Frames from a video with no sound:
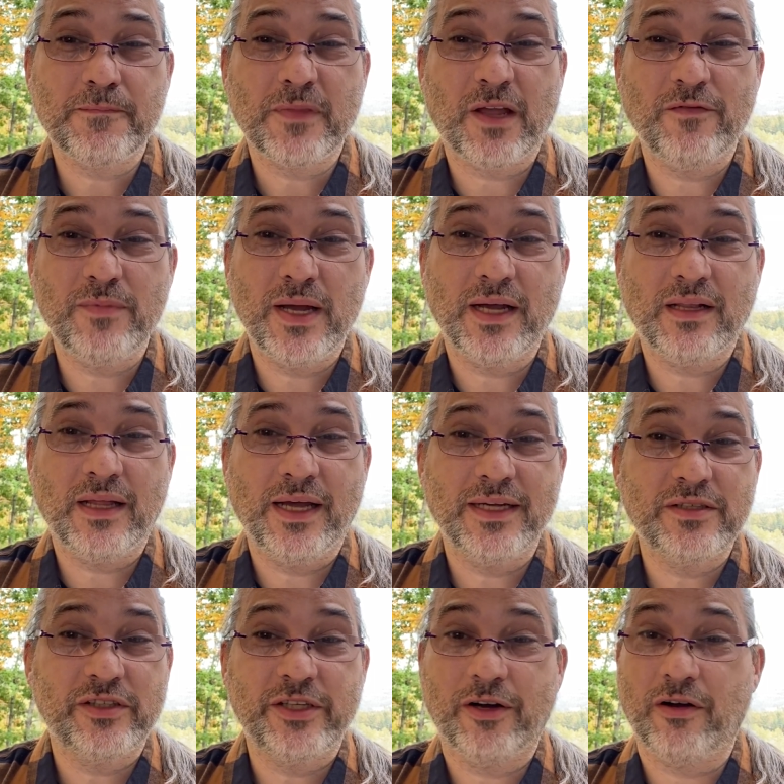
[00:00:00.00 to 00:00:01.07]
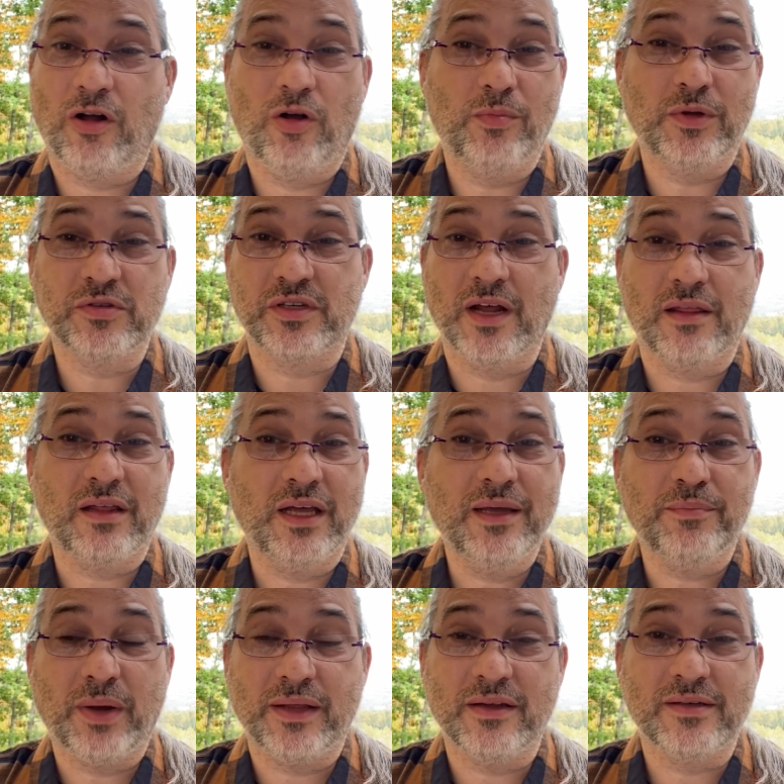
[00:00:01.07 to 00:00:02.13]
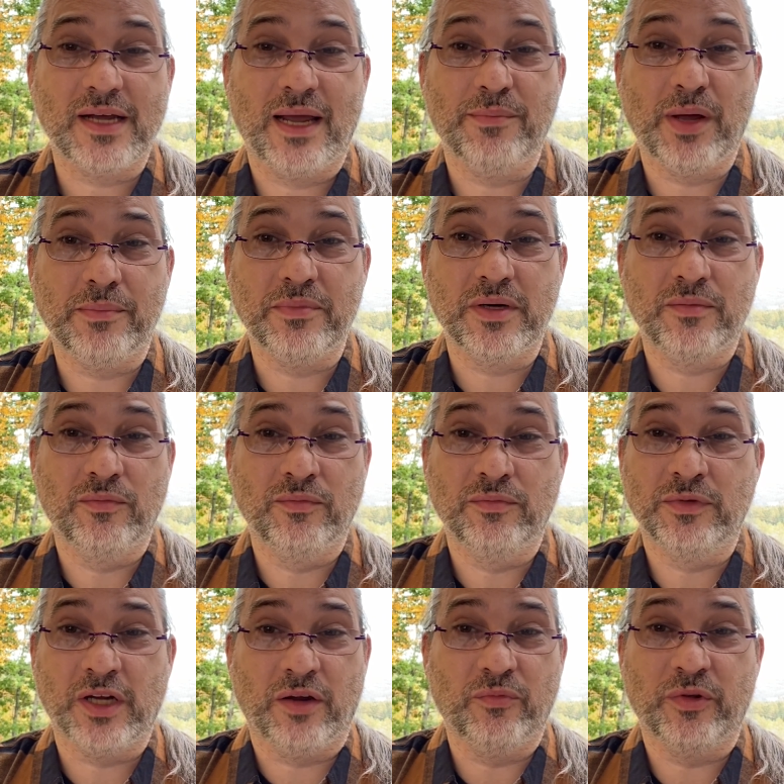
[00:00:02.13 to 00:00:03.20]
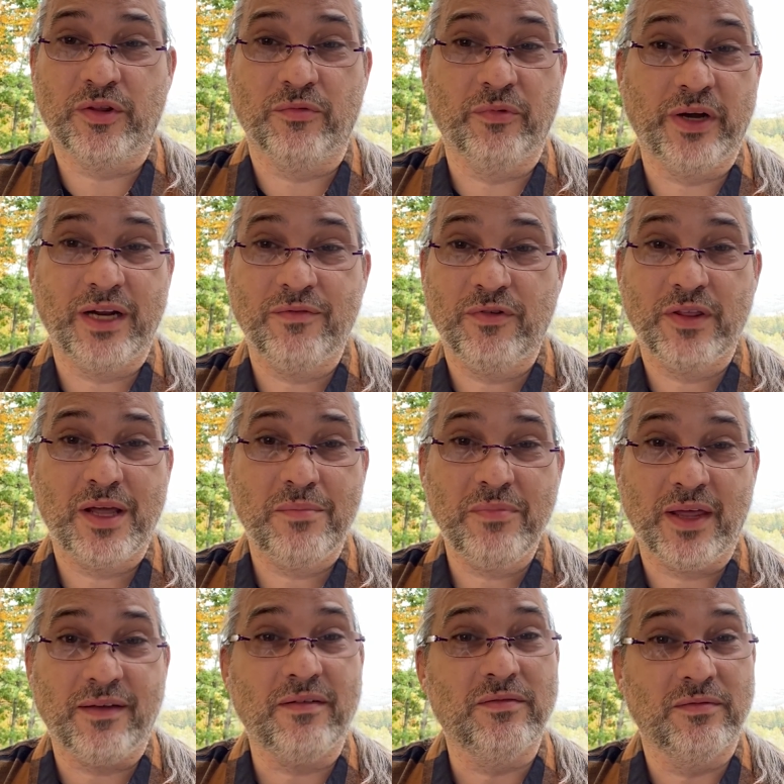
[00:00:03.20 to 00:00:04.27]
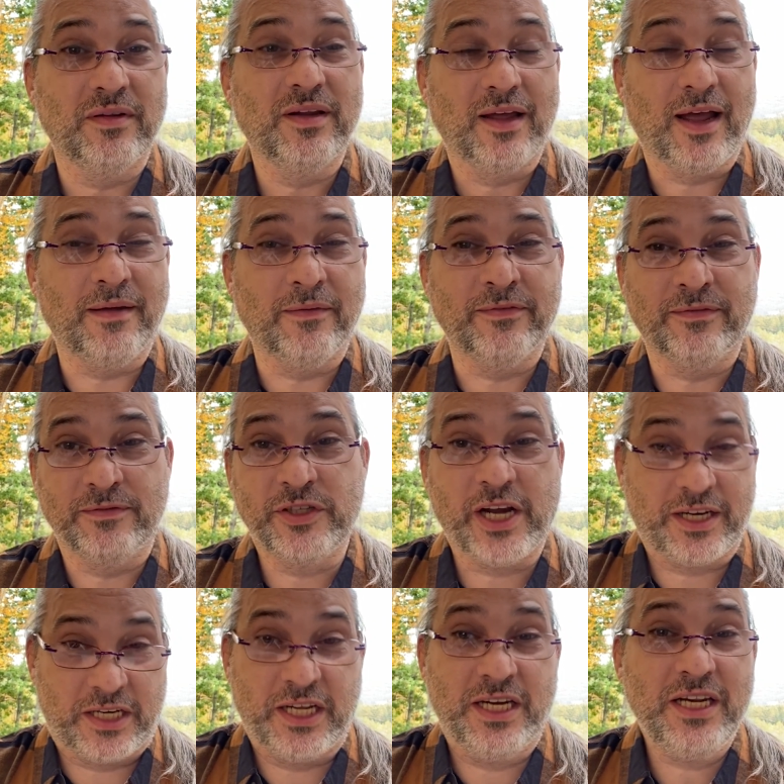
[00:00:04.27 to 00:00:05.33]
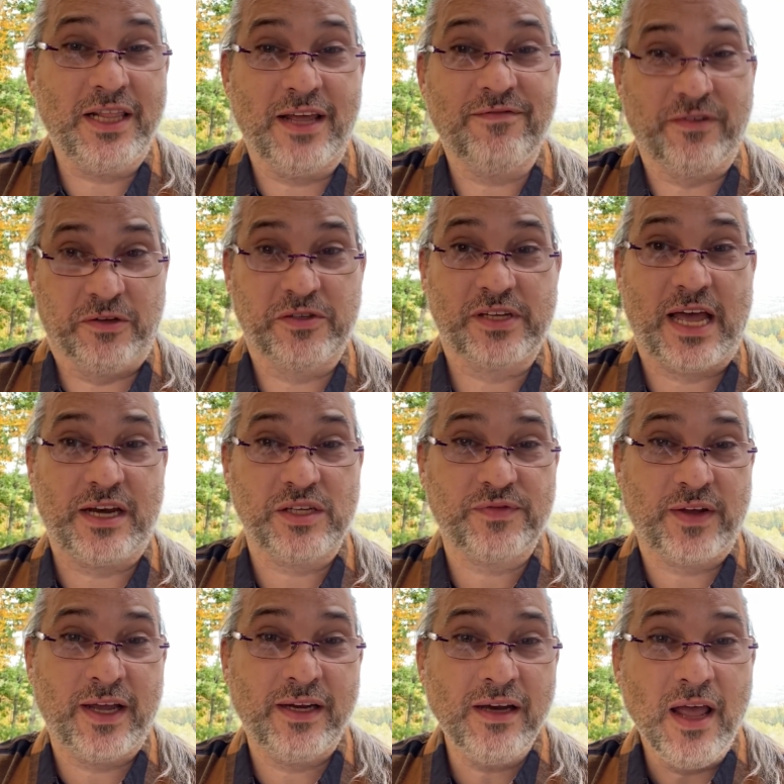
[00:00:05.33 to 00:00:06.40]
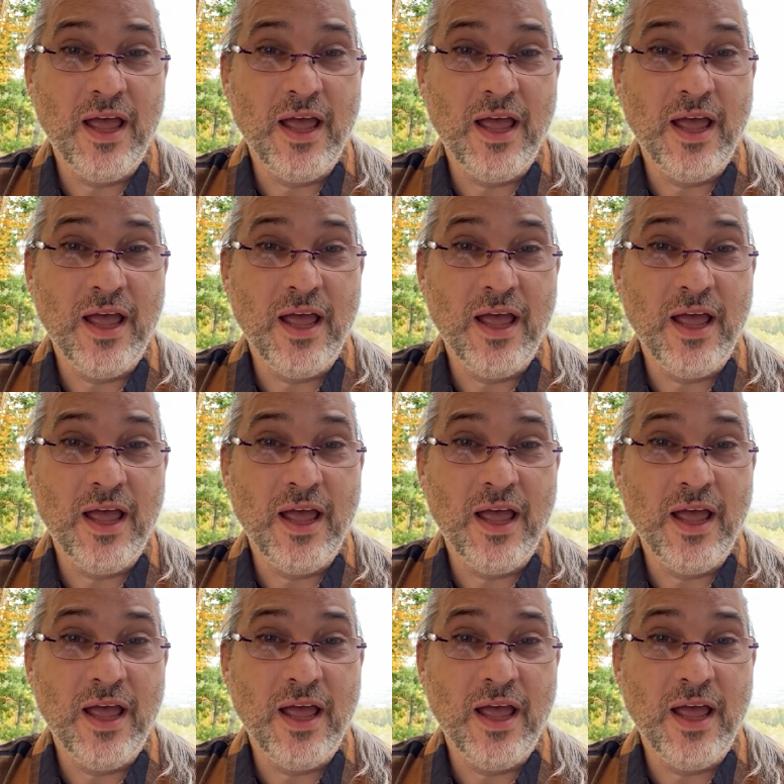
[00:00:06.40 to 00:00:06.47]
of my clients share almost nothing. By the time I'm done with a reading for them, have checked in and they feel satisfied